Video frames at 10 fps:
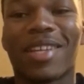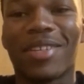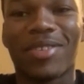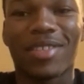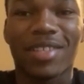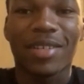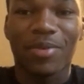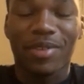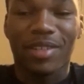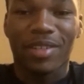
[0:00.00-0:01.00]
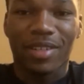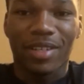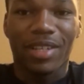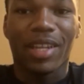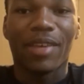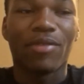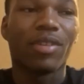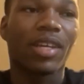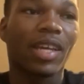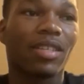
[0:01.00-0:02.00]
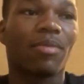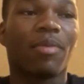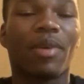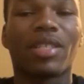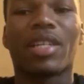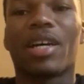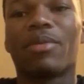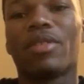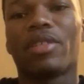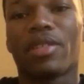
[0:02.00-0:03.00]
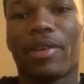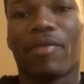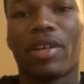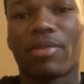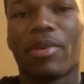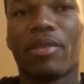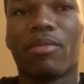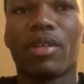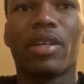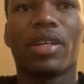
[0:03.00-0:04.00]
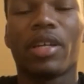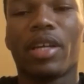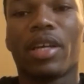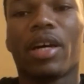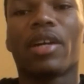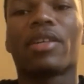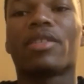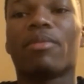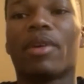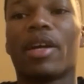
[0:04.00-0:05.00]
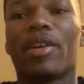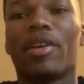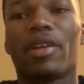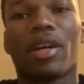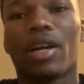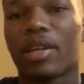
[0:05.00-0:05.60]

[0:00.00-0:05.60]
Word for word: Like, you'll see when, like, you look at some of my stoppages, if I smell blood, I get somebody hurt, I